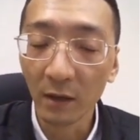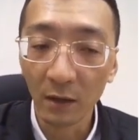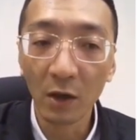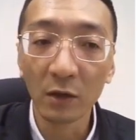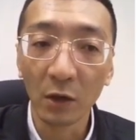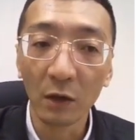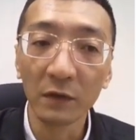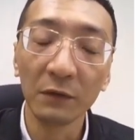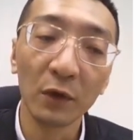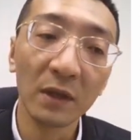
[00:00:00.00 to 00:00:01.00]
A lot of
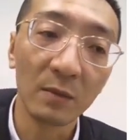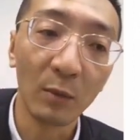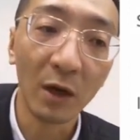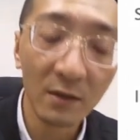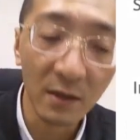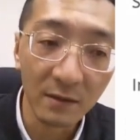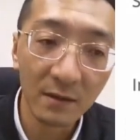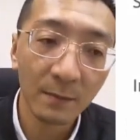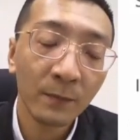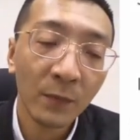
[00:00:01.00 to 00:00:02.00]
the different smart things.